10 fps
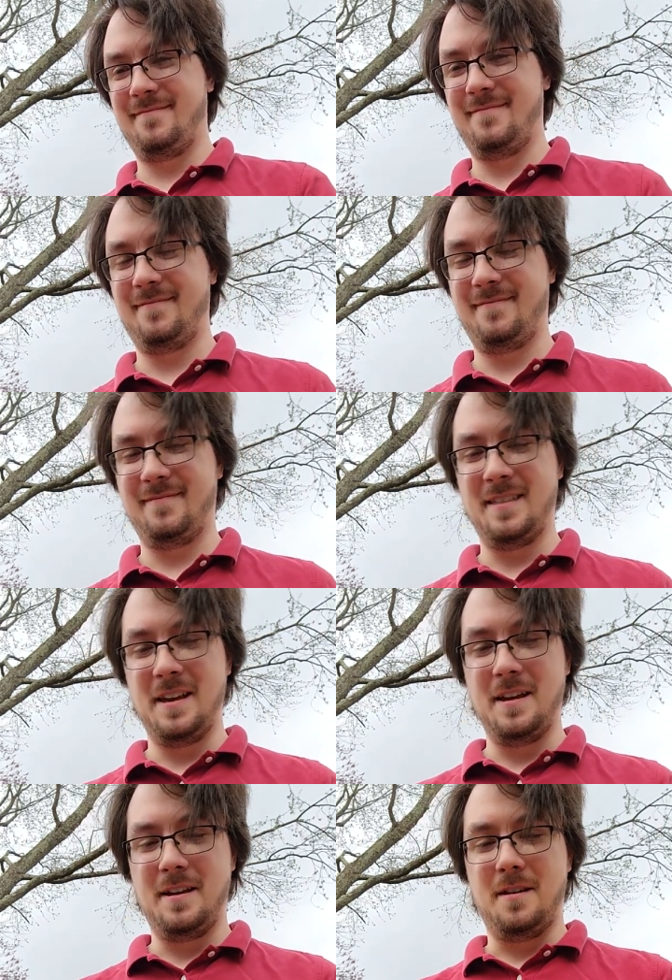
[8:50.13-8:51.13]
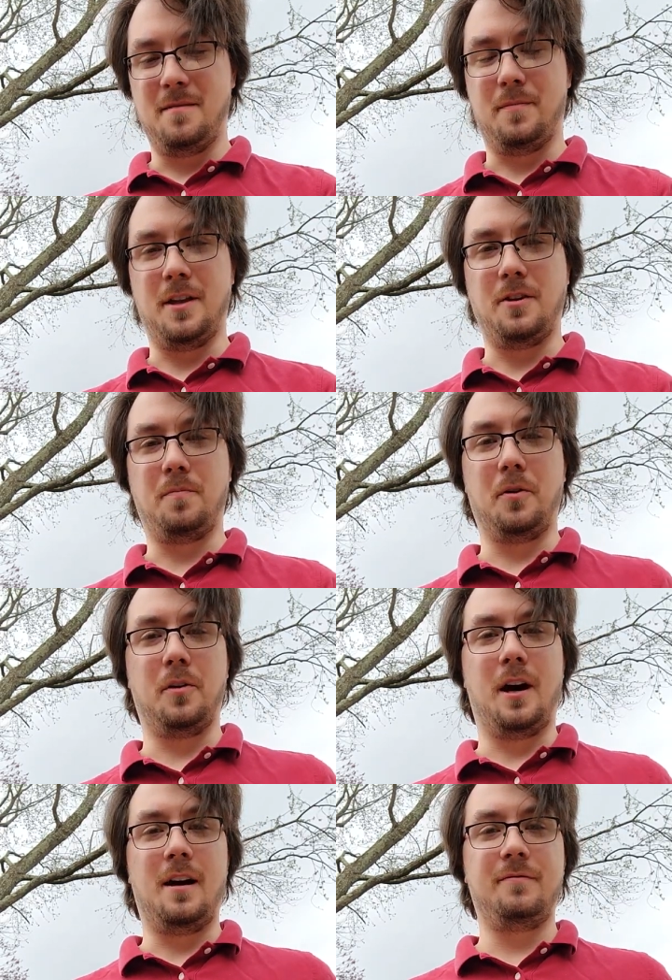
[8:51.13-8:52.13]
And then you pull
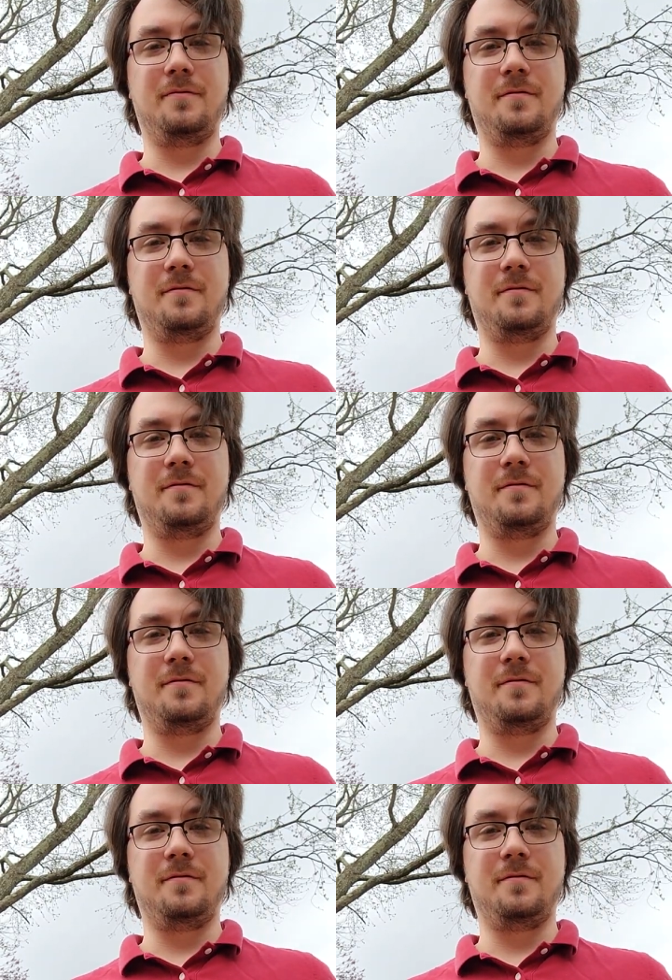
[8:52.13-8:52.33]
it off,